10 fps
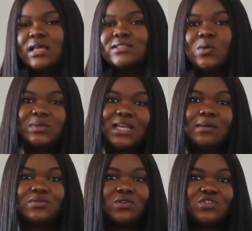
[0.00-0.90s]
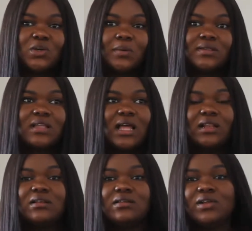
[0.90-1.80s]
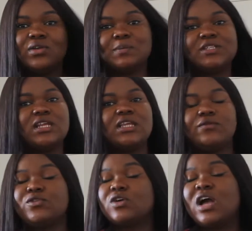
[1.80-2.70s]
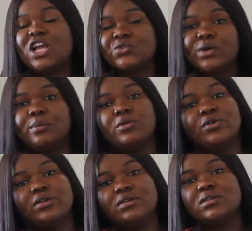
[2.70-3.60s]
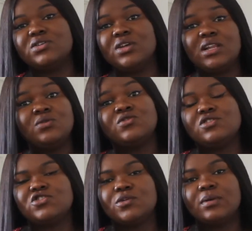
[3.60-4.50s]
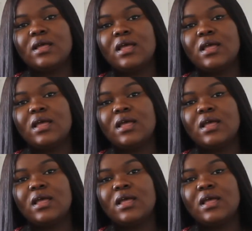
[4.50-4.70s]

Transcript: Sometimes your job can, especially if you're a casual employee, you can lose your job.